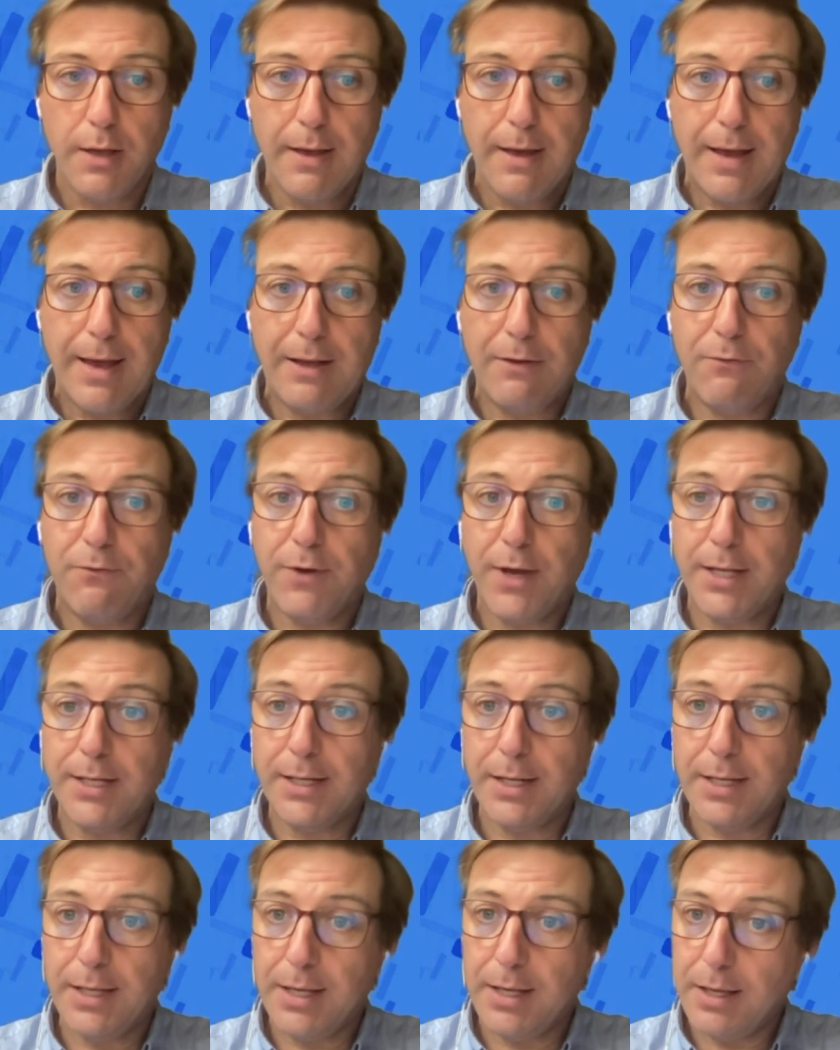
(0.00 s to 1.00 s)
And
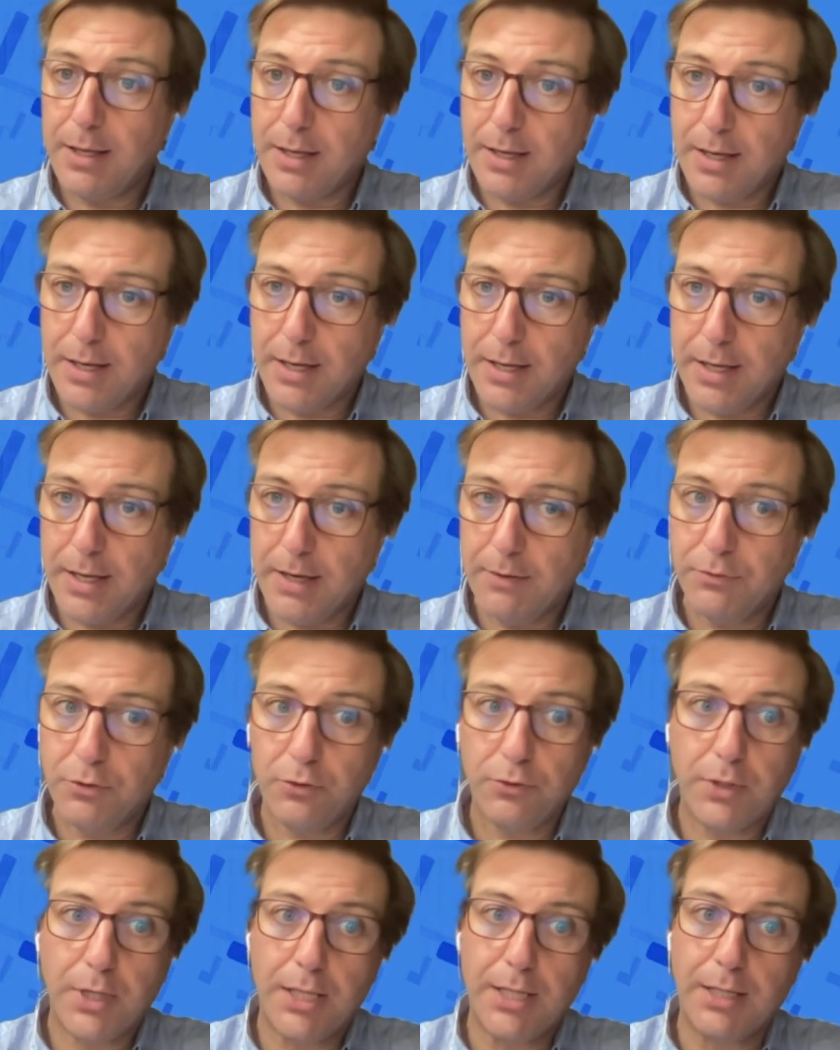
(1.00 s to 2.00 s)
finally, I have
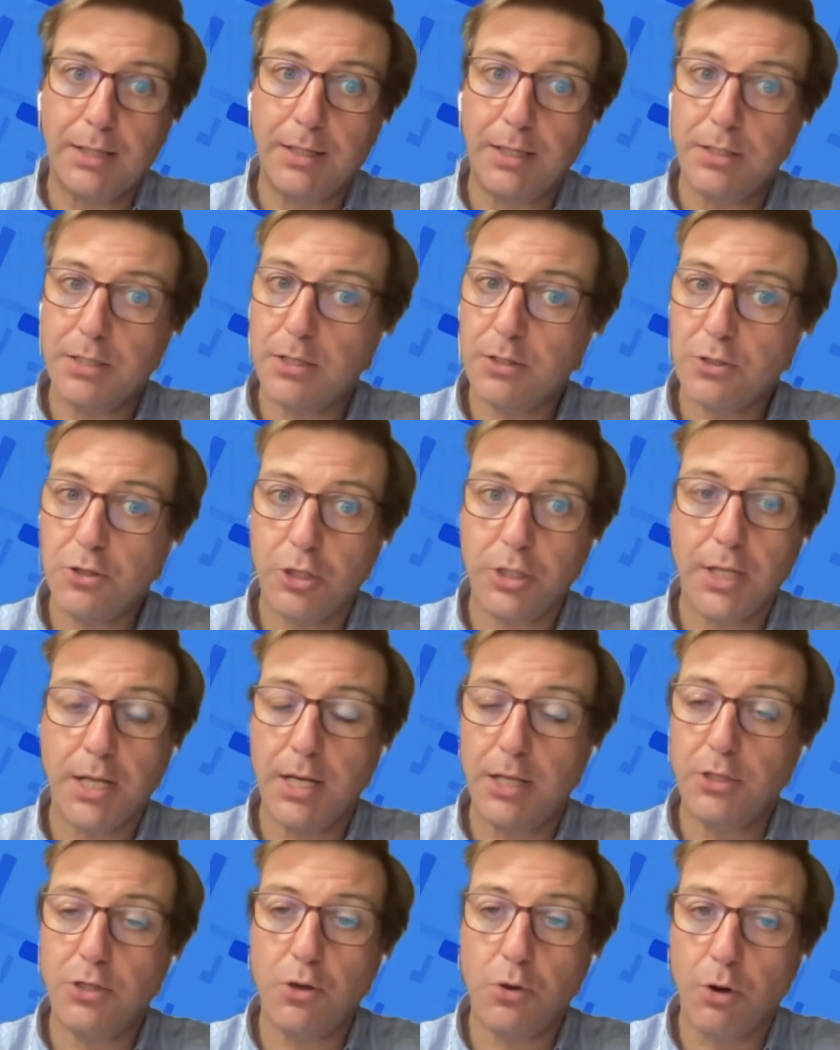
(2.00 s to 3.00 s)
to say that this is not
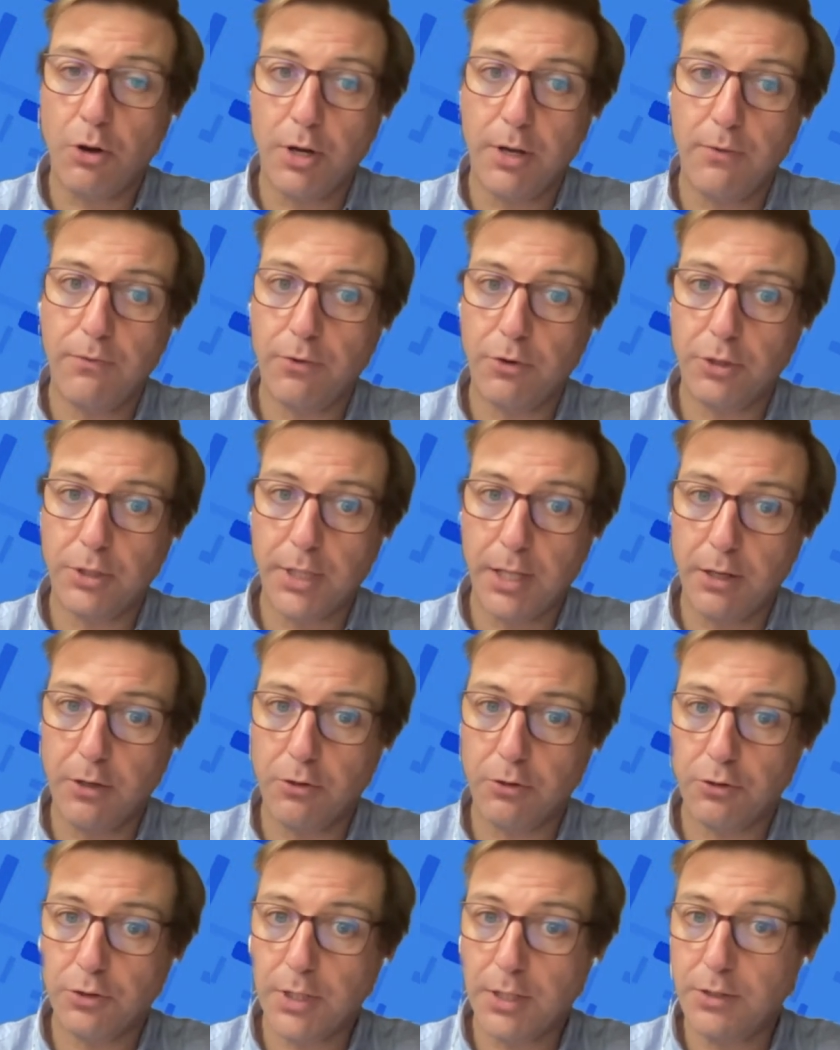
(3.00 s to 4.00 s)
an issue only for
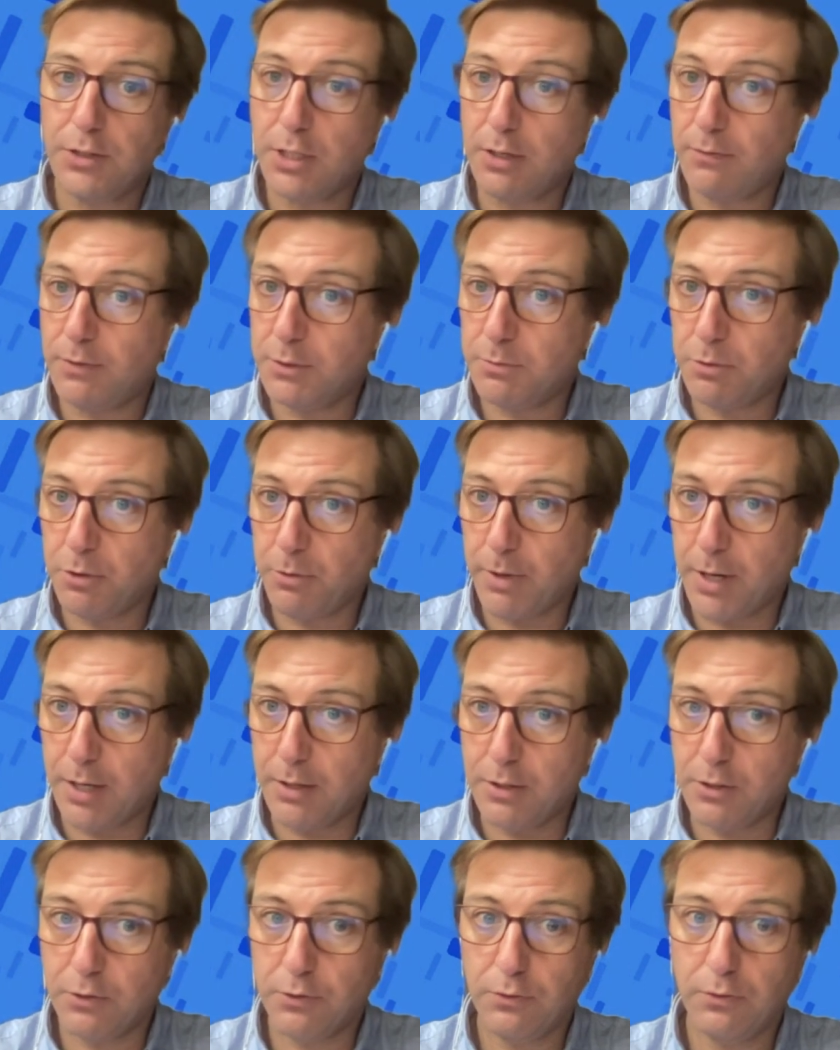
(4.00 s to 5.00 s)
telcos and service
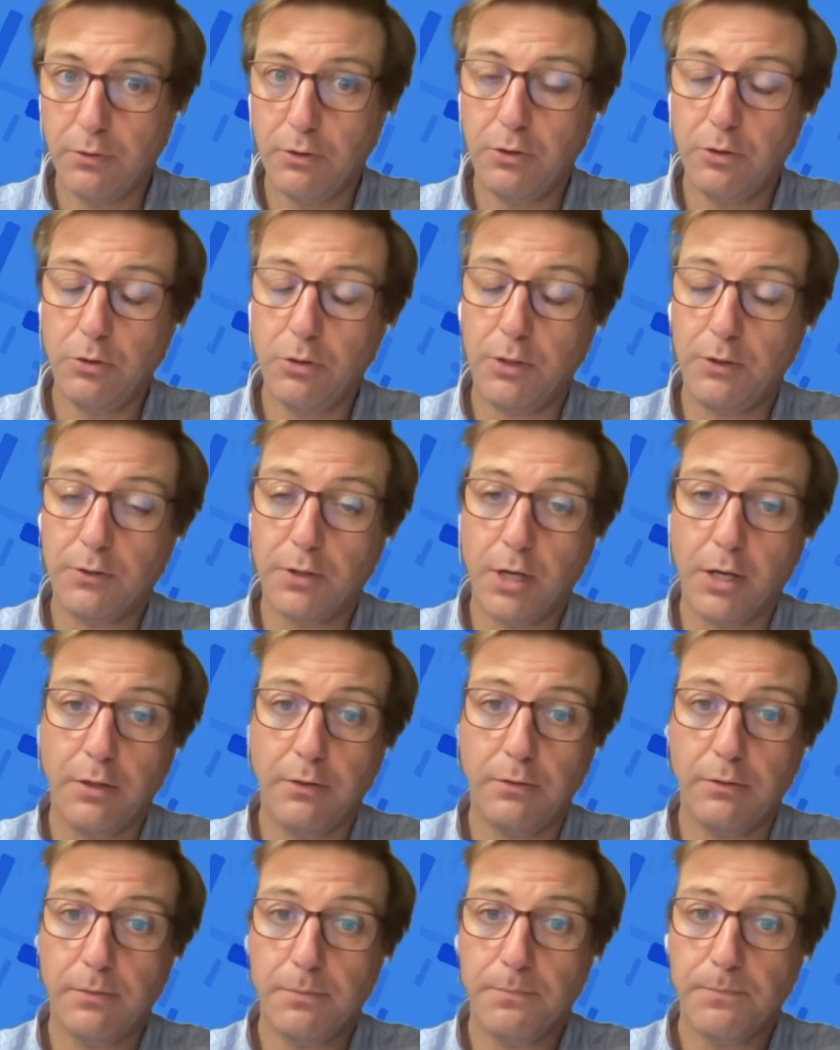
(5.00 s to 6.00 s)
providers to discuss.
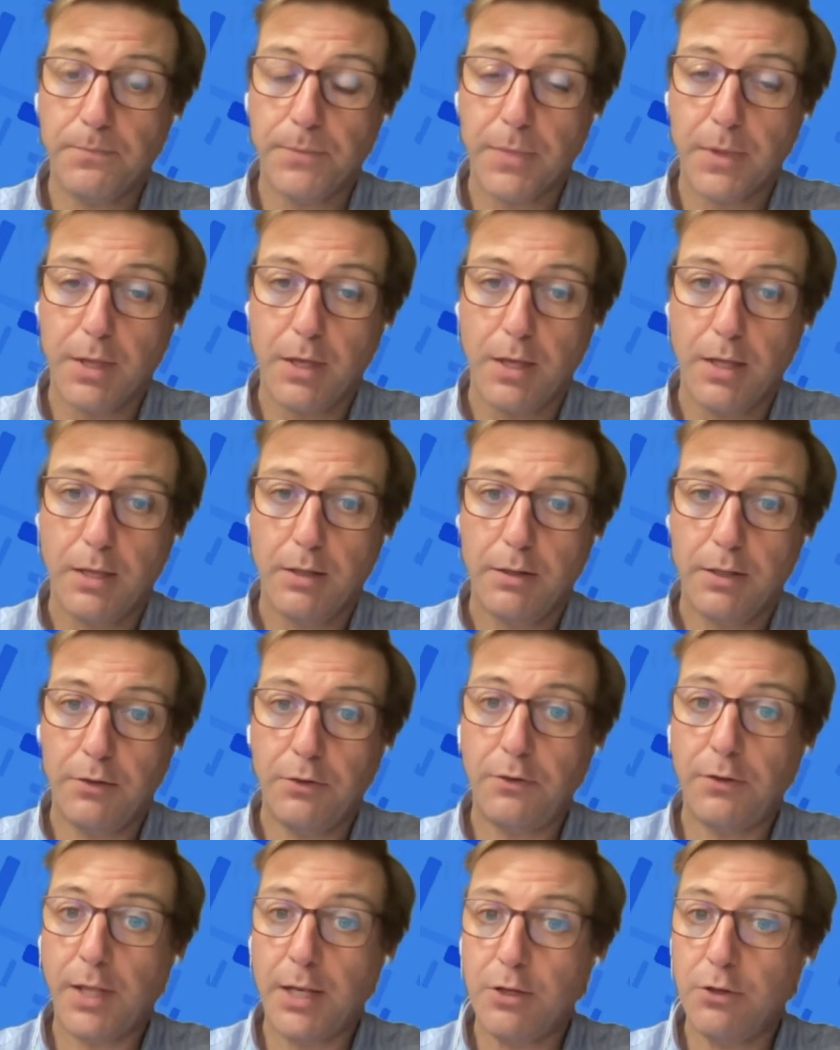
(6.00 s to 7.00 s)

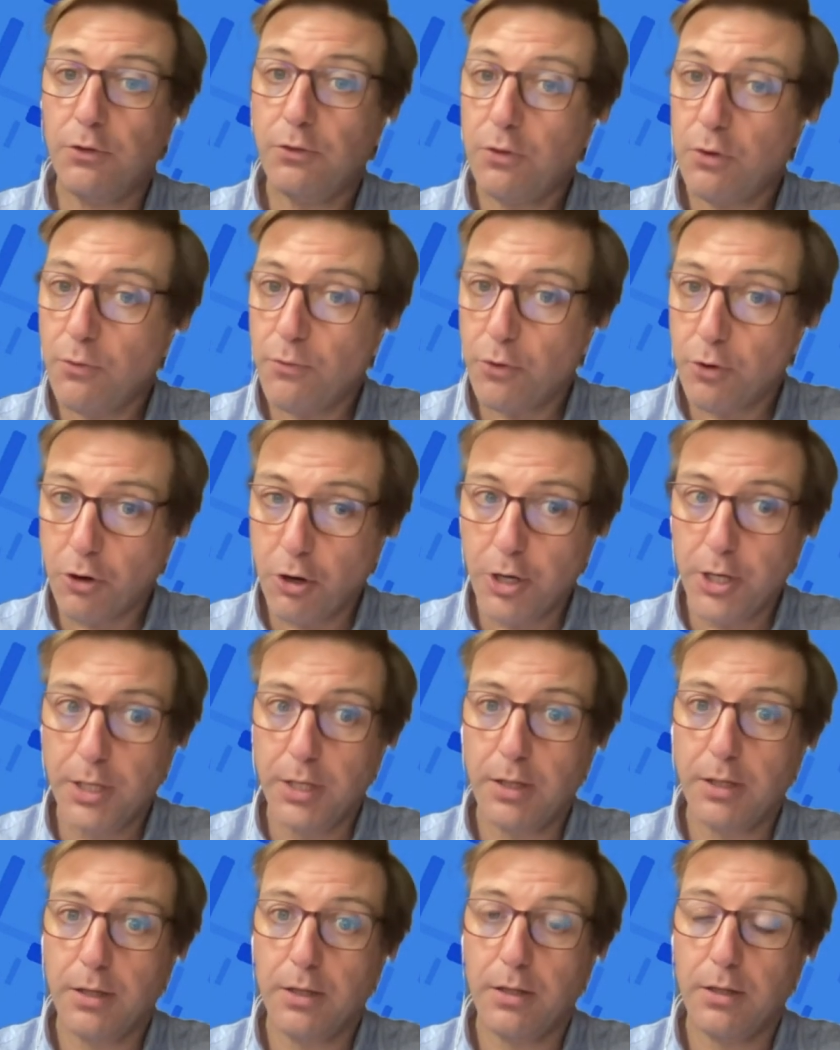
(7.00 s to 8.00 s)
This is an issue for all
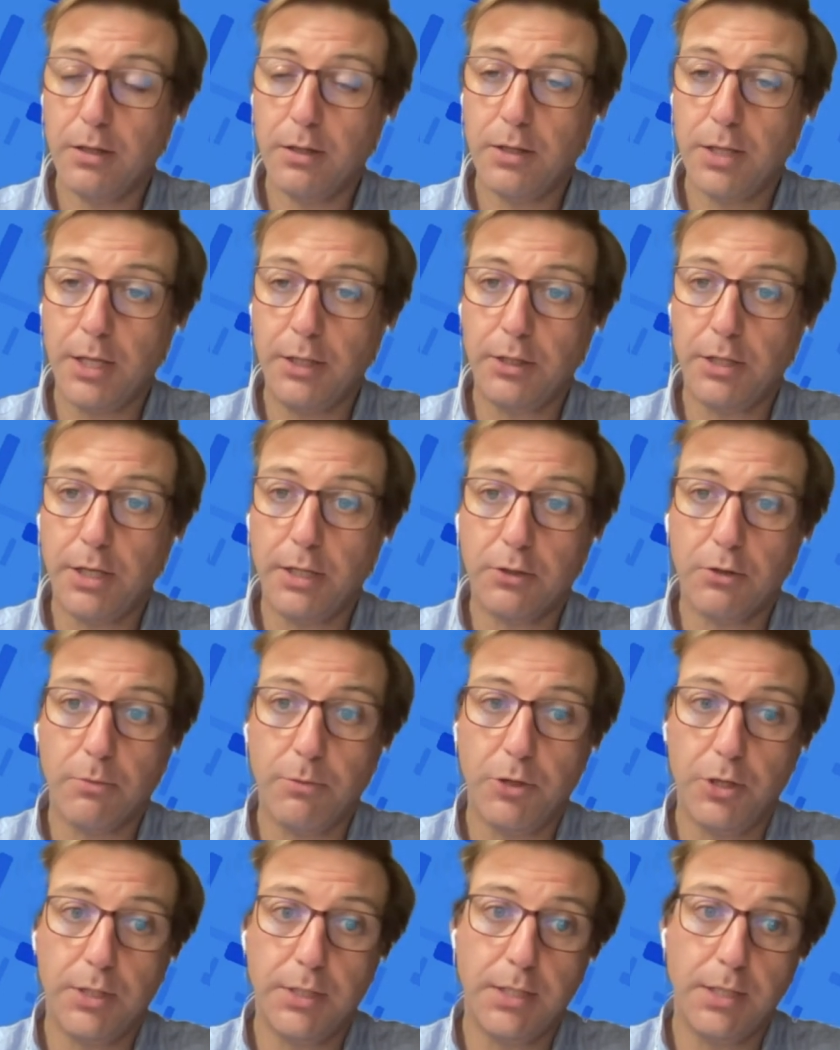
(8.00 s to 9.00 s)
the internet
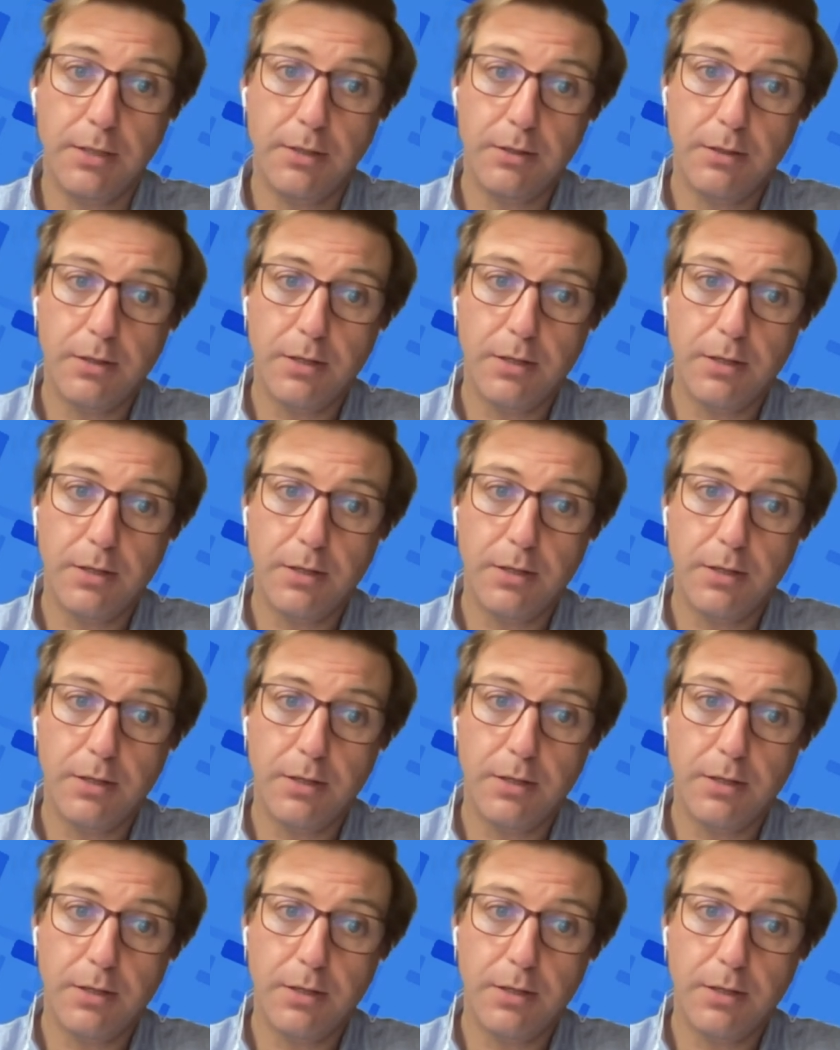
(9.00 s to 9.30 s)
community.